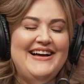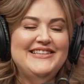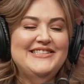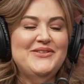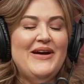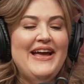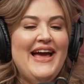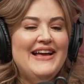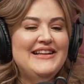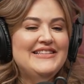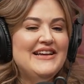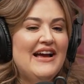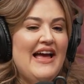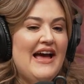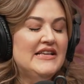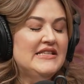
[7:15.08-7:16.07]
So I had
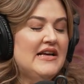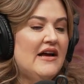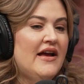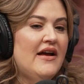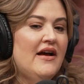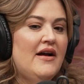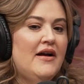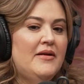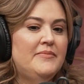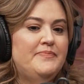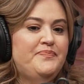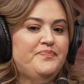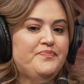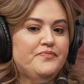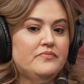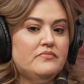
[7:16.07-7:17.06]
to, as I
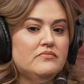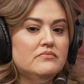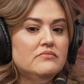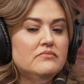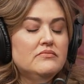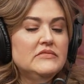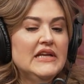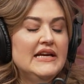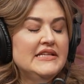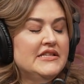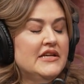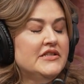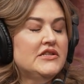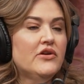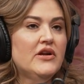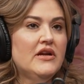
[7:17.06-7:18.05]

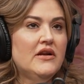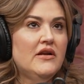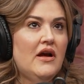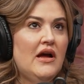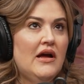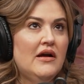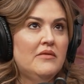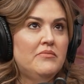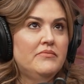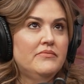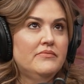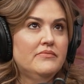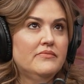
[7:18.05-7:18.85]
started, okay,